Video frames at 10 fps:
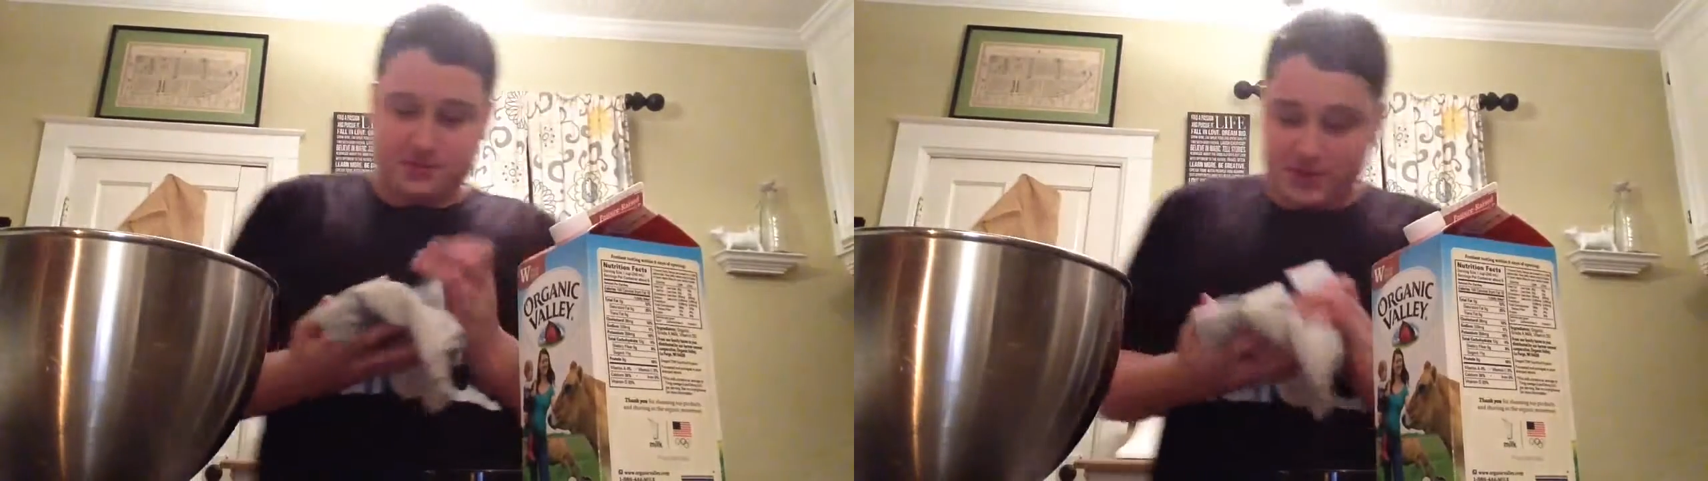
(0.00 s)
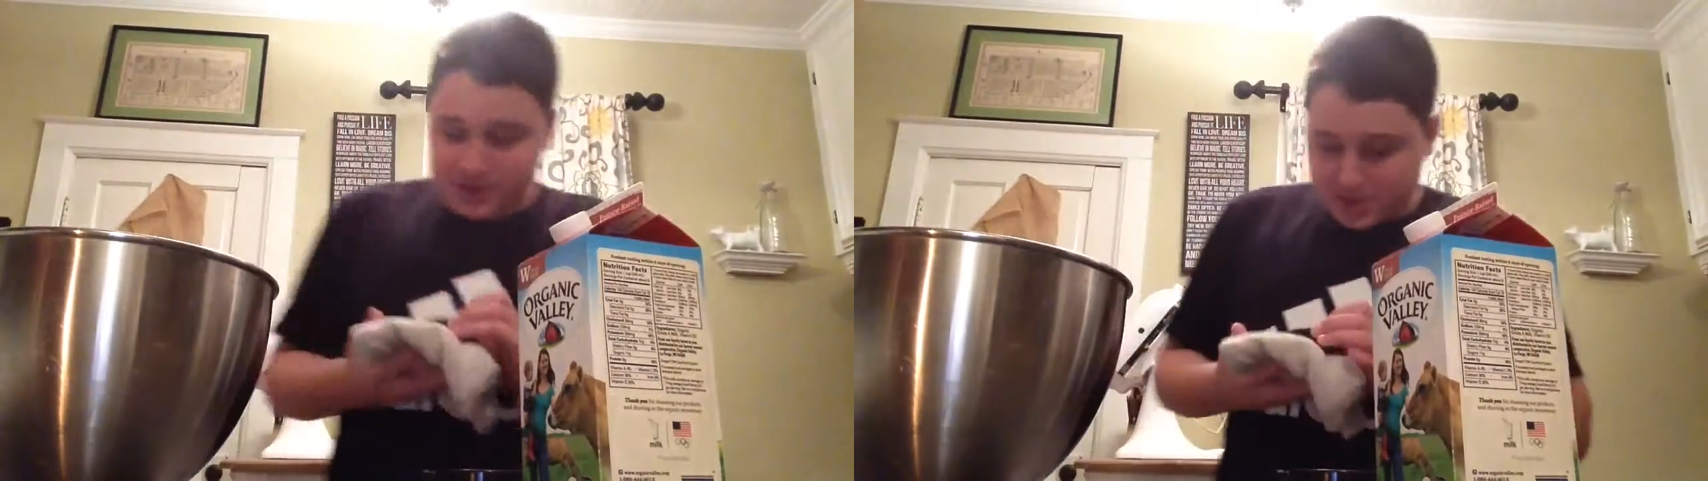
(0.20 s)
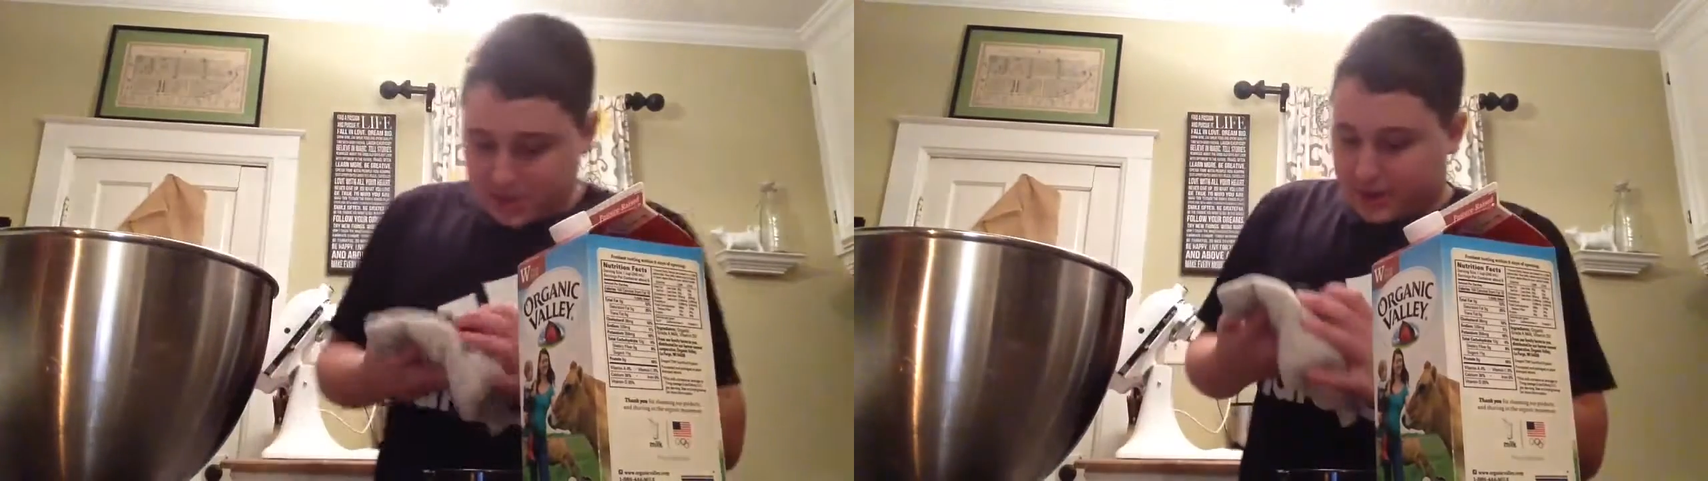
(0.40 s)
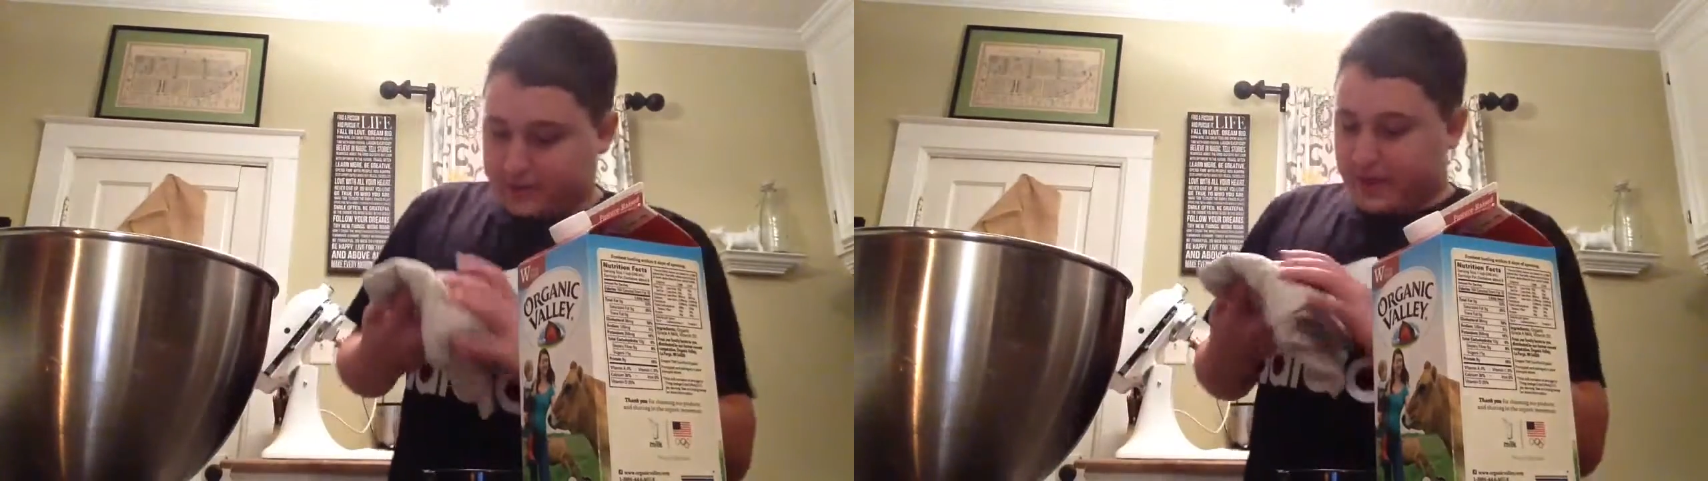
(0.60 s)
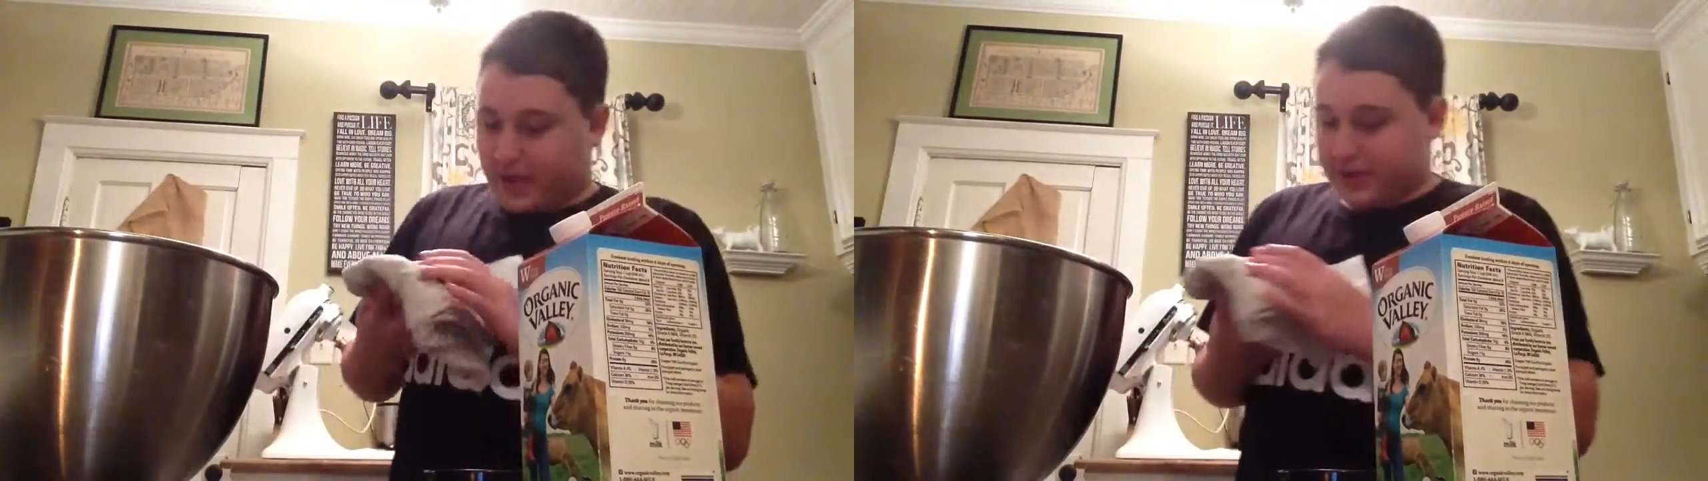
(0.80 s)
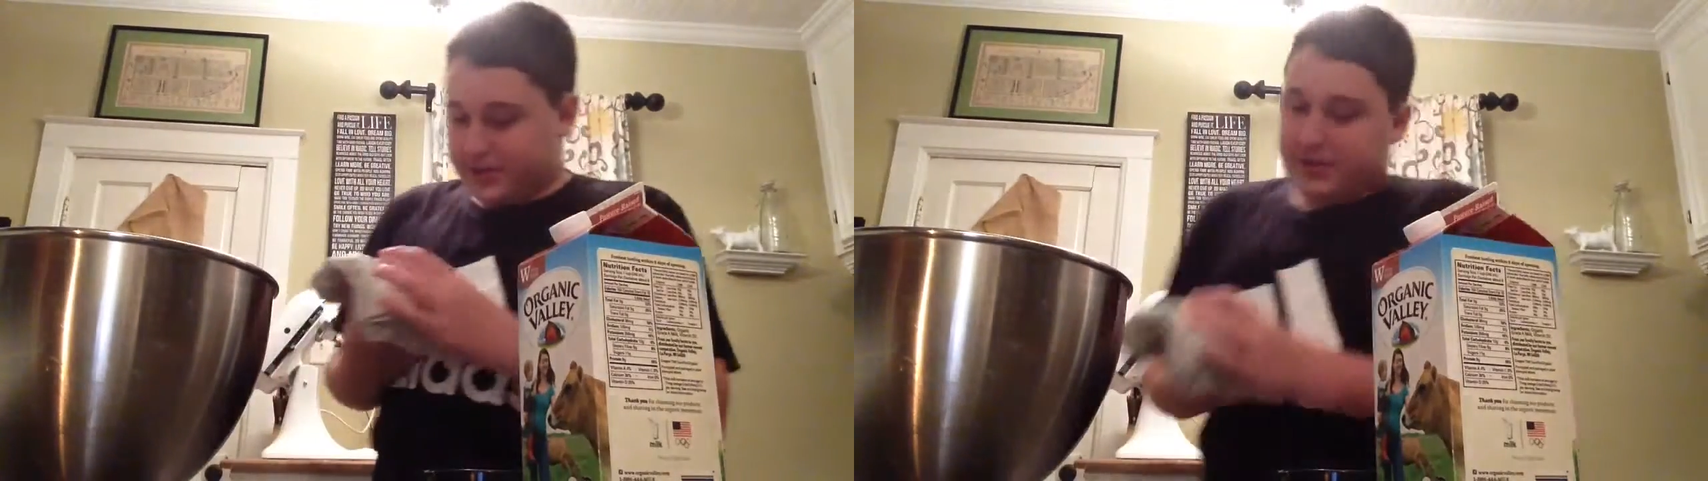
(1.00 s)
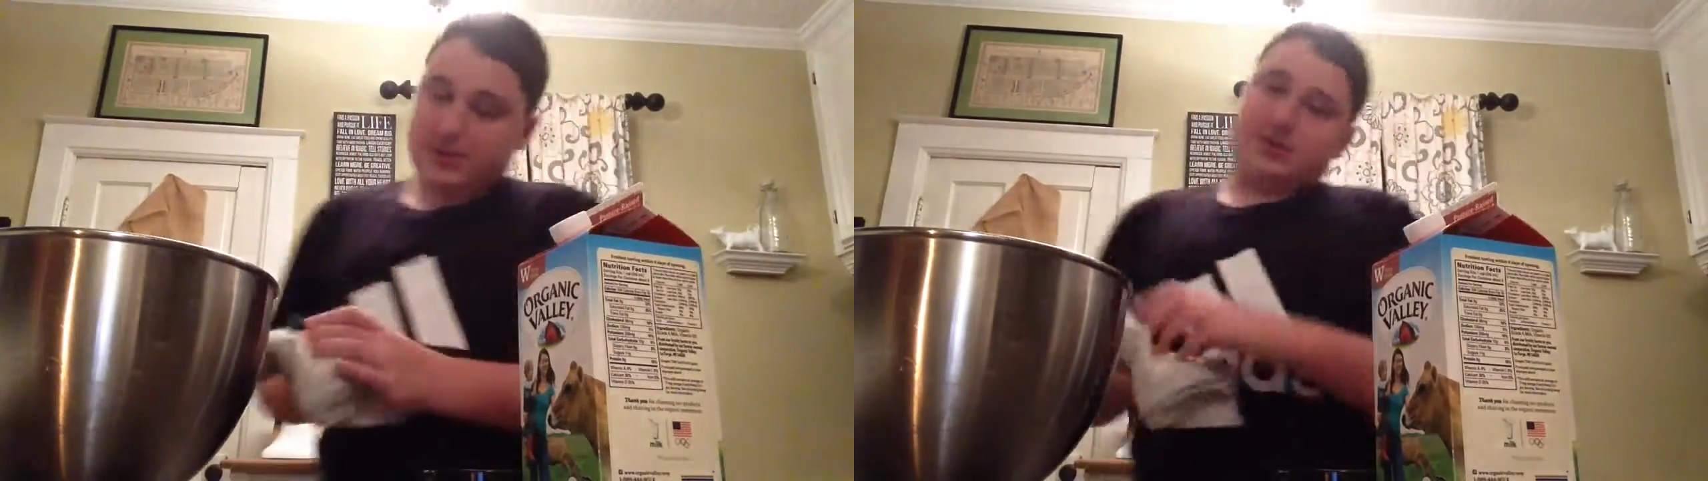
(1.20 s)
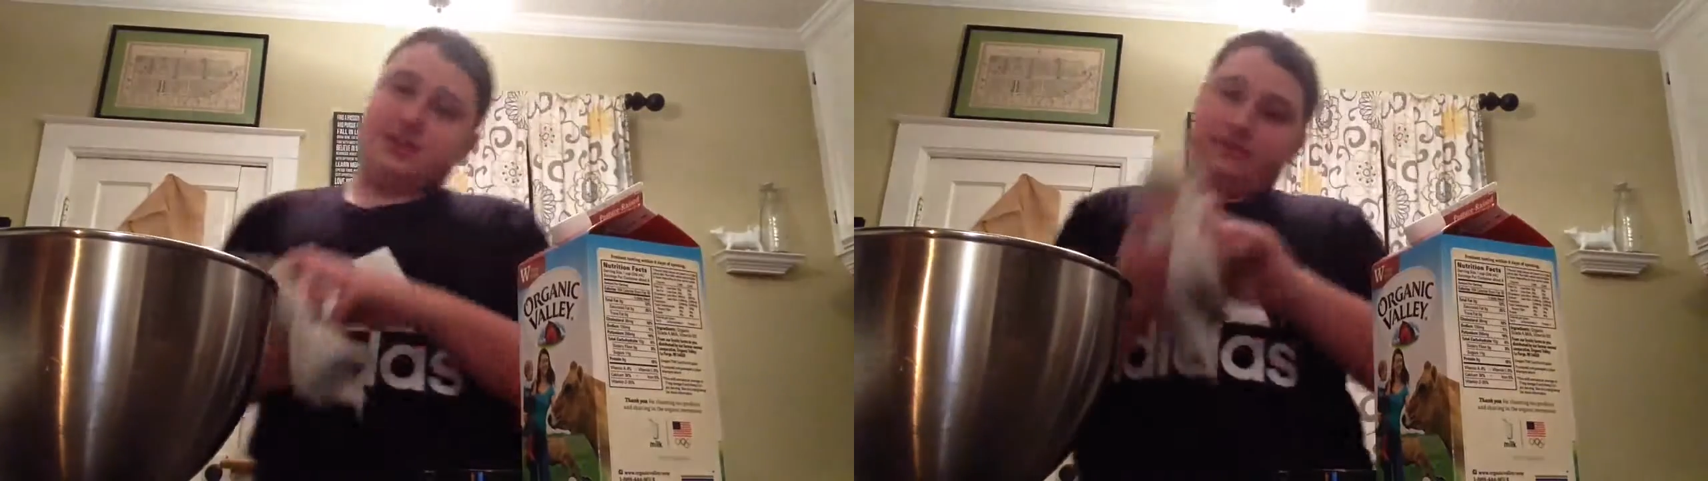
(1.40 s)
from Chef Excellent